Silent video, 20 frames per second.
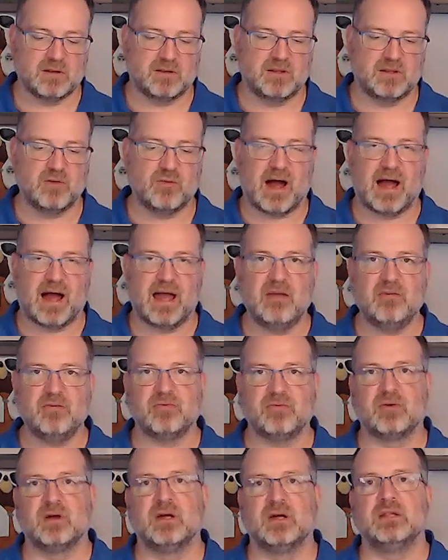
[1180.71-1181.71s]

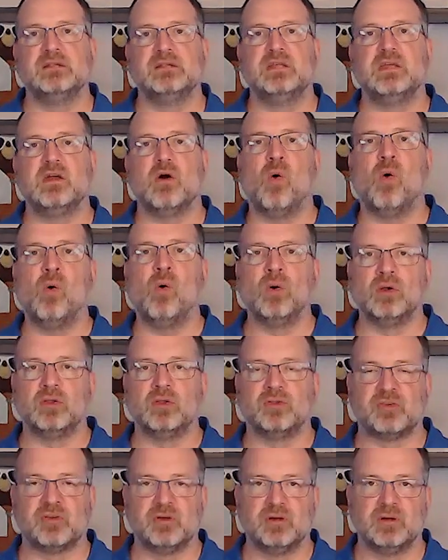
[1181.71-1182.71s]
derive the
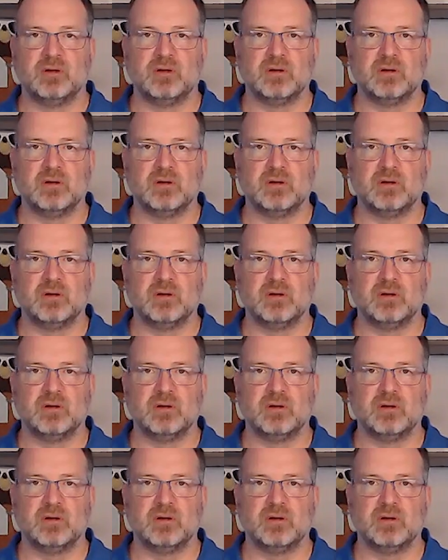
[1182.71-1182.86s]
old